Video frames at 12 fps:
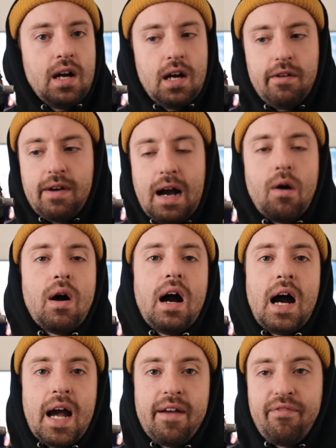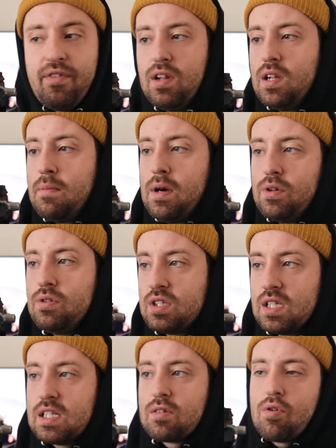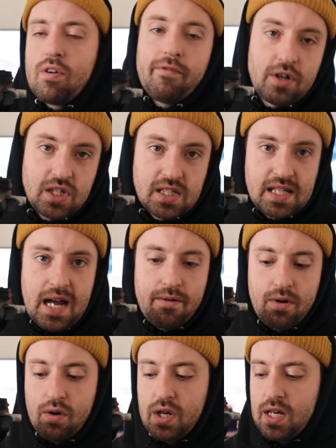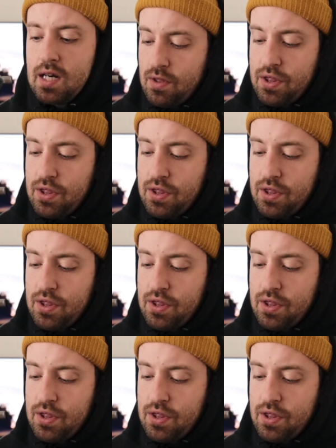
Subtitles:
of how I feel about using this Ronin versus that Ronin.